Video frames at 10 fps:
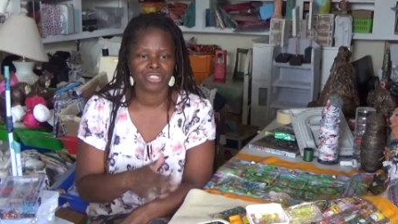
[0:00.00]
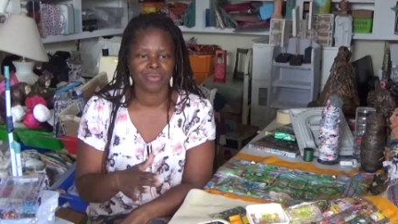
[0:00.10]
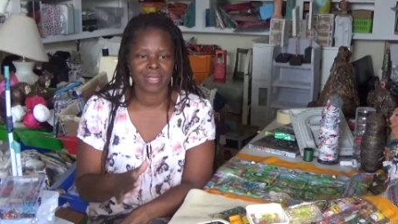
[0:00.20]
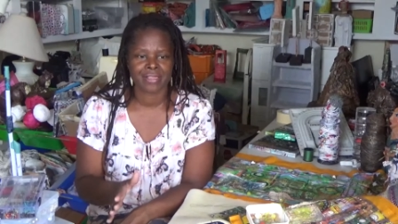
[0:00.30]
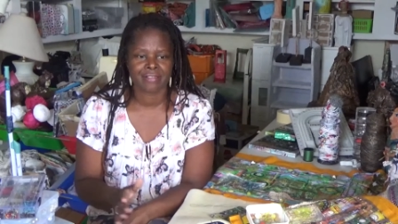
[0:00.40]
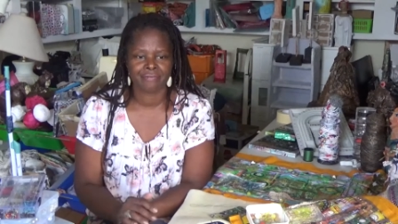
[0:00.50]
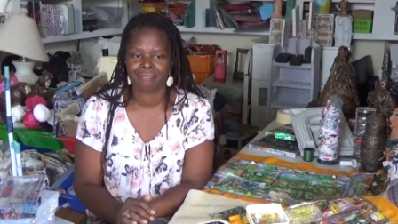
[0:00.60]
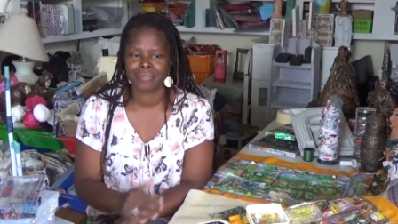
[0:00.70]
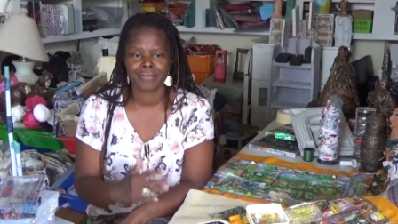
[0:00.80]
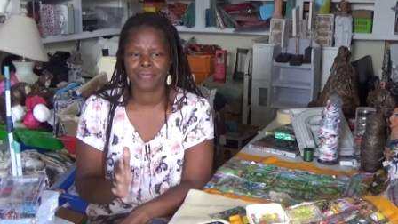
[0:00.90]
do a list of
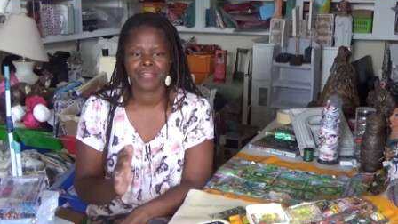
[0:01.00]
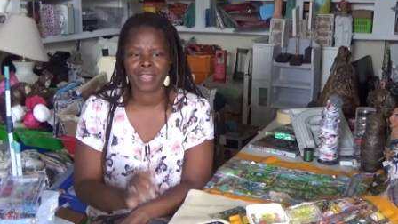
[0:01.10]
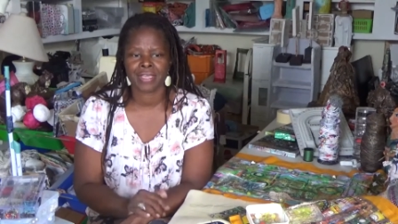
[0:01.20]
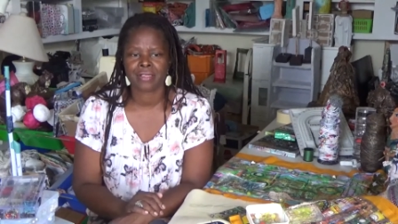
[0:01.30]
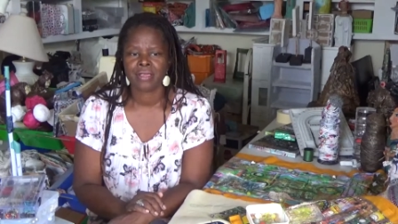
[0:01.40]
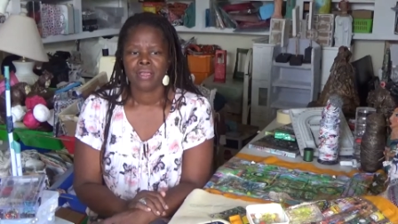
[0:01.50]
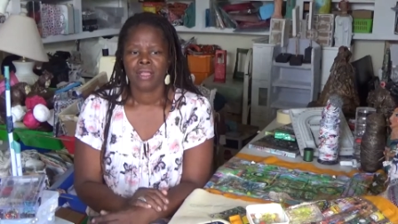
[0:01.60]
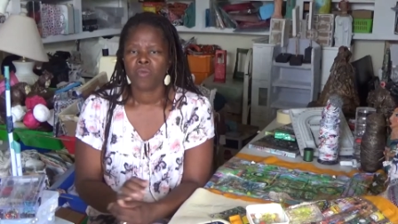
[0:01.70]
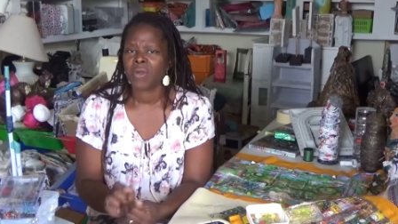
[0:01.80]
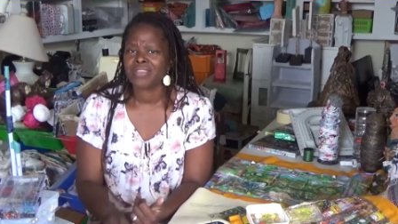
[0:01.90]
different things,
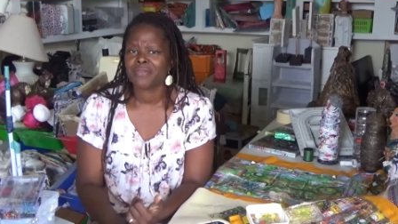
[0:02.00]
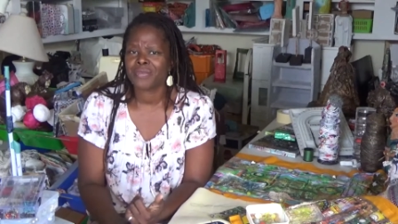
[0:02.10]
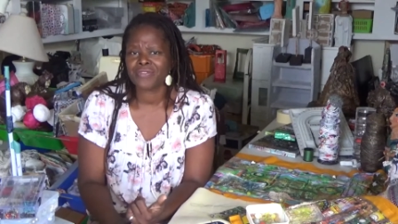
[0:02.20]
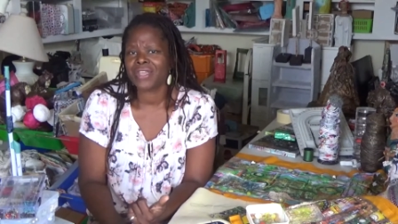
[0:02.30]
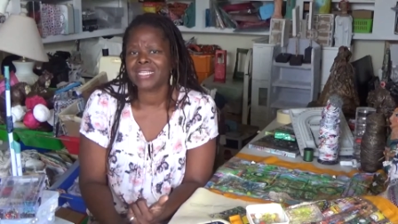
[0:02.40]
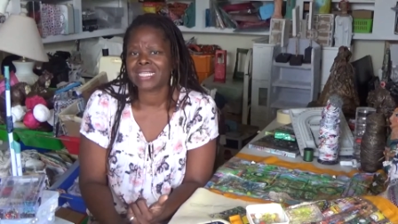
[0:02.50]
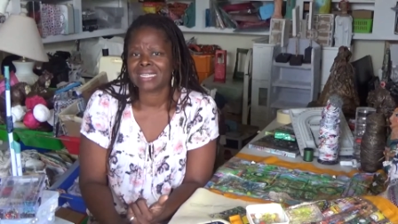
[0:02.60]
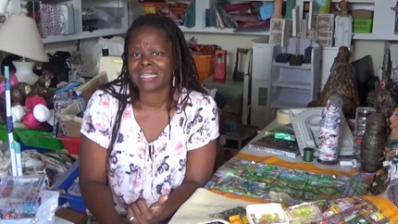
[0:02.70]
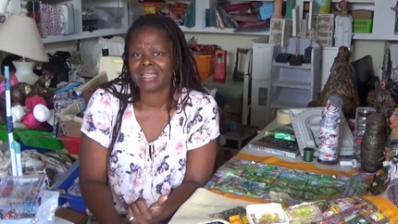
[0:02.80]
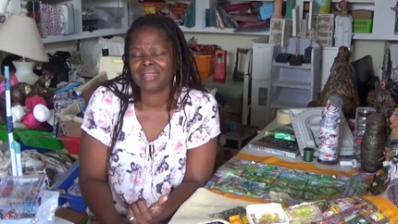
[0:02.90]
and one of them was
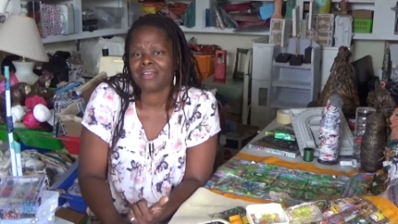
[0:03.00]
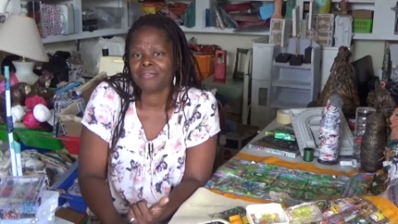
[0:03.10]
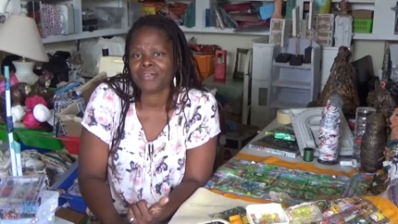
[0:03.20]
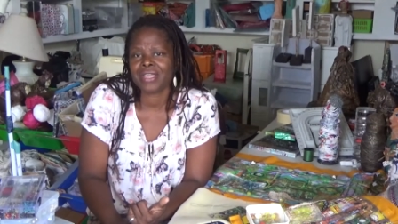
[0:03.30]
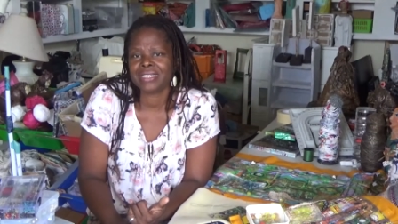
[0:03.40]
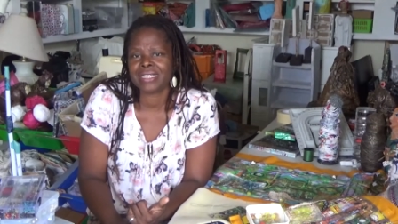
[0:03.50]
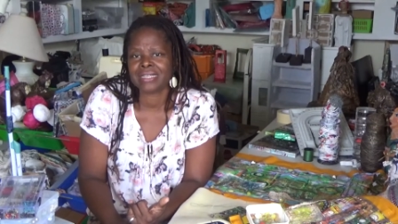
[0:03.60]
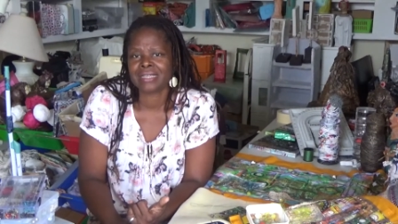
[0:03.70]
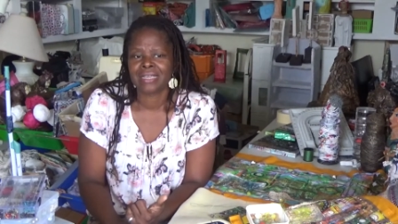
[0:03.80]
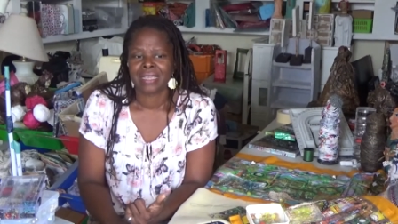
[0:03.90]
reading. I love
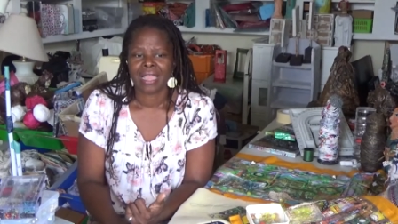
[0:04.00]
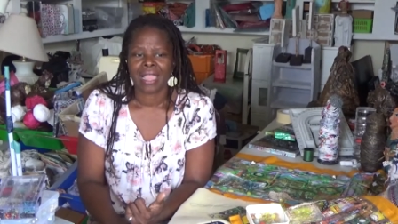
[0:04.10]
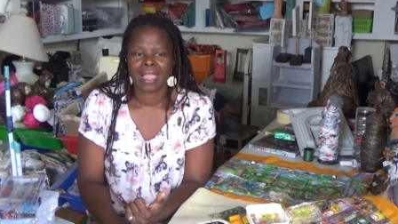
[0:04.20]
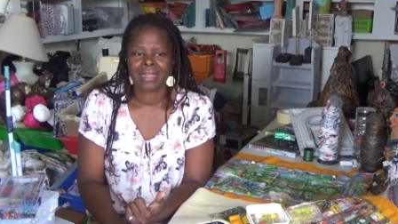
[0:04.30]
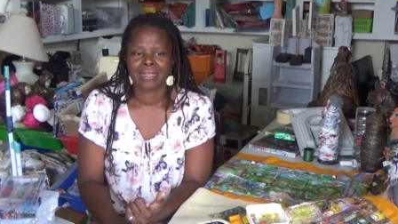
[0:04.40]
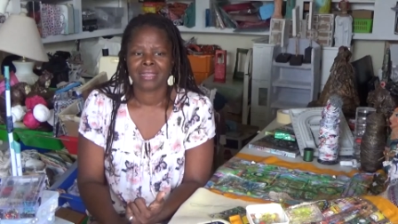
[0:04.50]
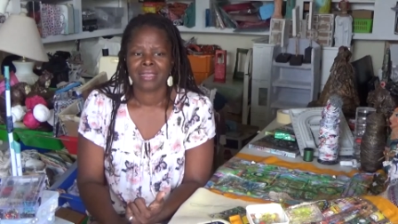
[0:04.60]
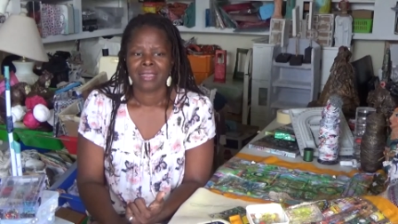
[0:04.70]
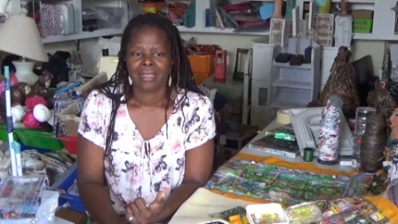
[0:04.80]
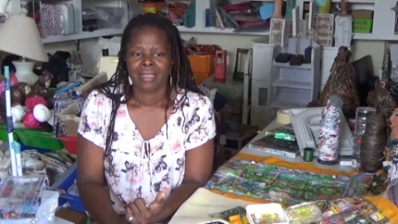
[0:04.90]
reading, and
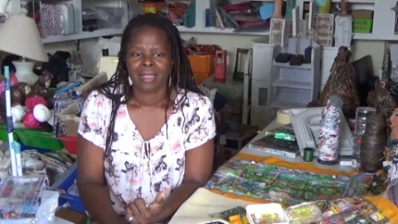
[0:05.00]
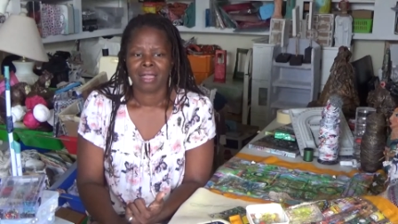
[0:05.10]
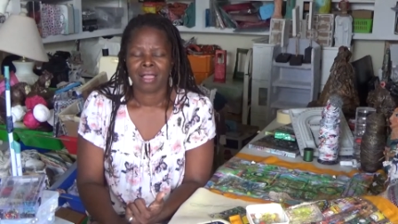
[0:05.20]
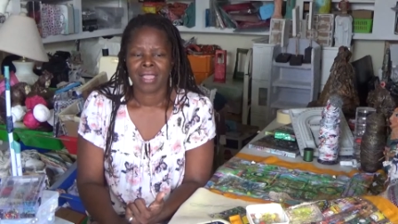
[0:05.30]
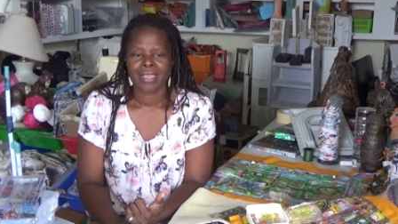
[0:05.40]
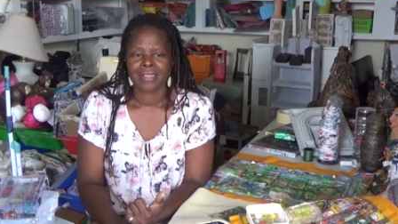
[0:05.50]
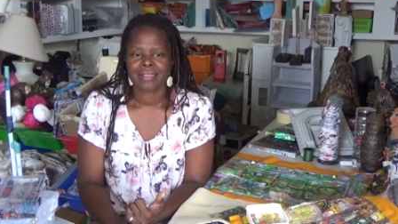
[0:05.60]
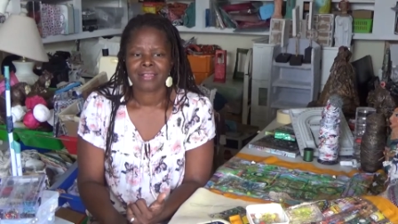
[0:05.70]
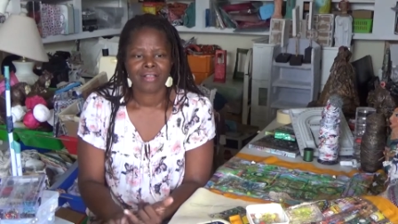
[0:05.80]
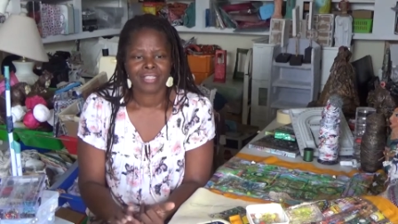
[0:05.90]
I
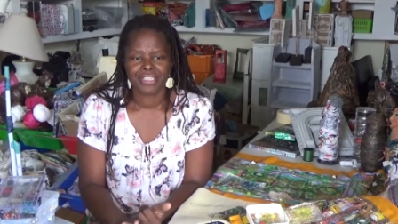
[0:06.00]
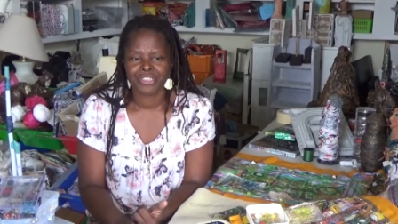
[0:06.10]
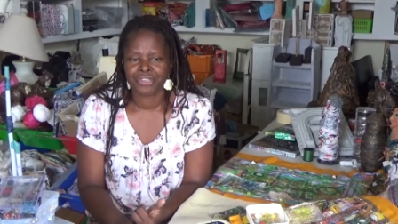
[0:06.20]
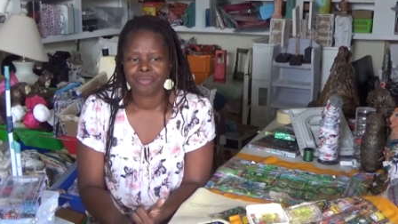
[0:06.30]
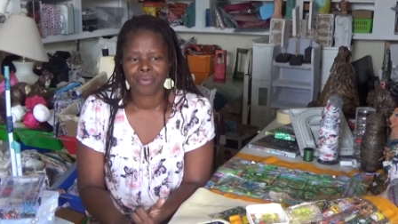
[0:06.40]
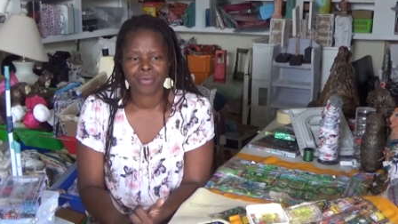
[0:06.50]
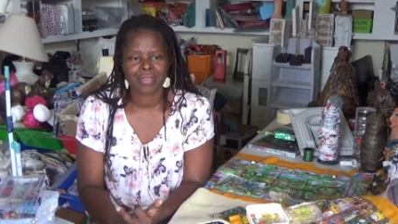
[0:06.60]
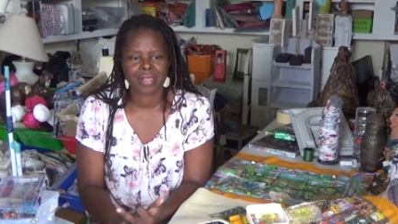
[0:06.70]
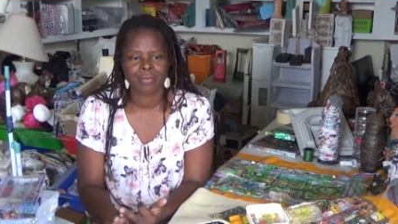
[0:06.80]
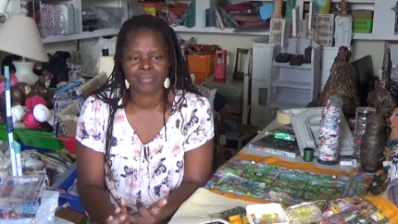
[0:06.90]
started 2
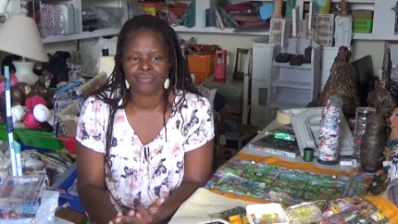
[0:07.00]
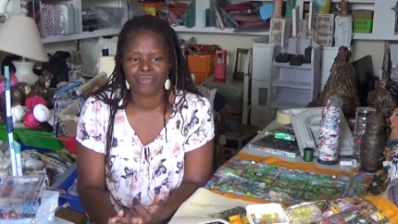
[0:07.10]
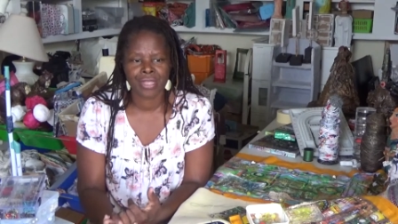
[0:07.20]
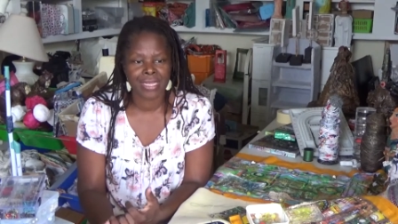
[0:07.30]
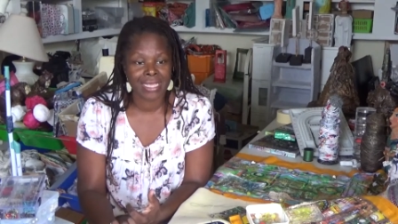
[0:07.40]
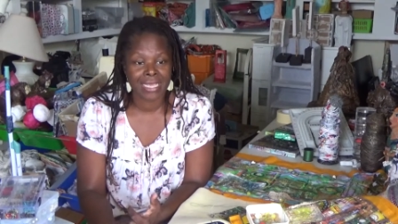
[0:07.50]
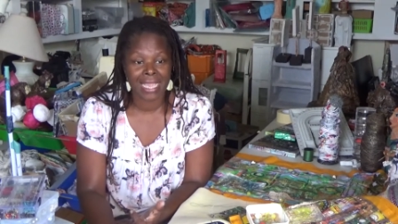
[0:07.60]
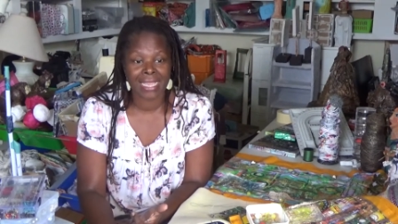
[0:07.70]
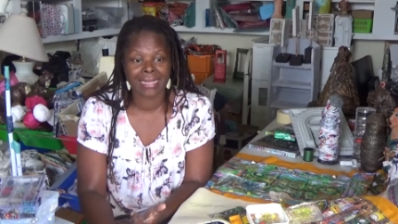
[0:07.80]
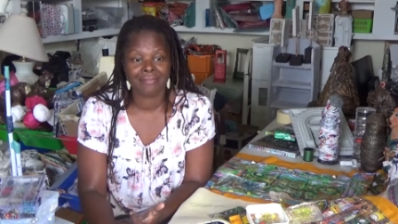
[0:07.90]
books. I was really
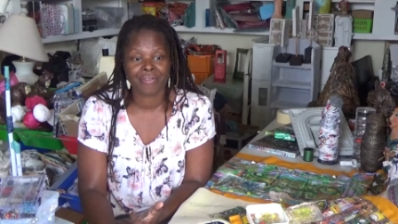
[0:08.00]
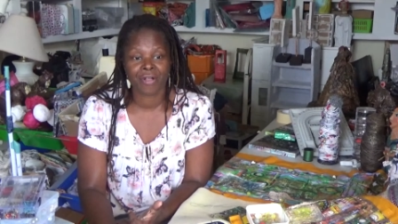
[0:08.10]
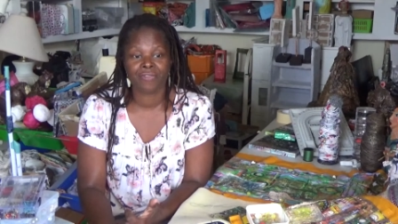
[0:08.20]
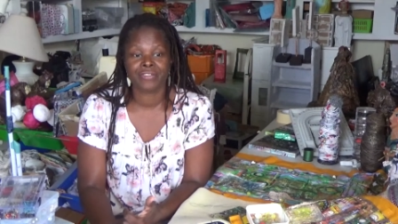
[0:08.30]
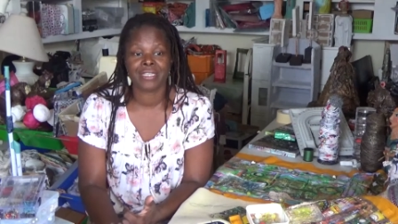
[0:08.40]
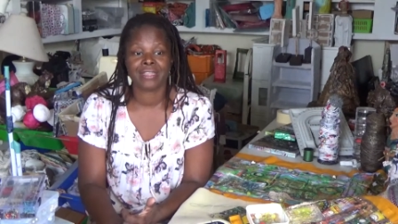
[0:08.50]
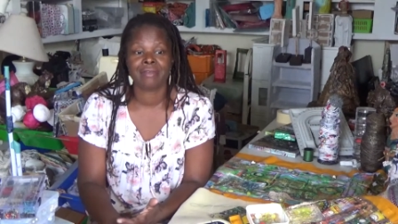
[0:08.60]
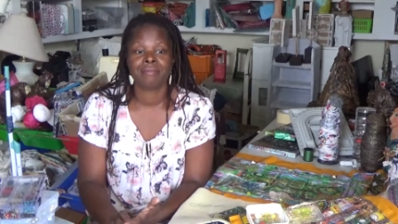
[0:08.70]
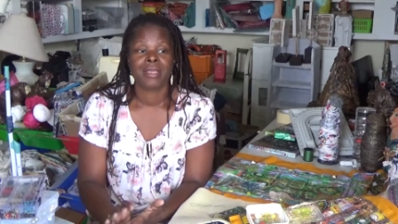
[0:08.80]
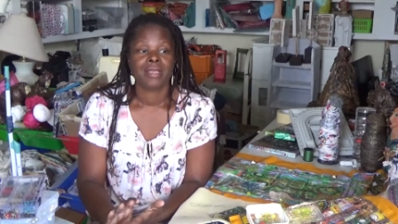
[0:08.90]
getting involved in
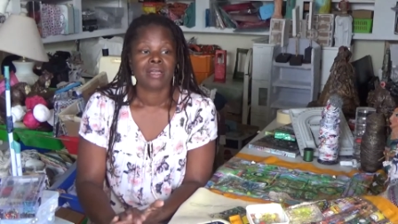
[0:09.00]
them.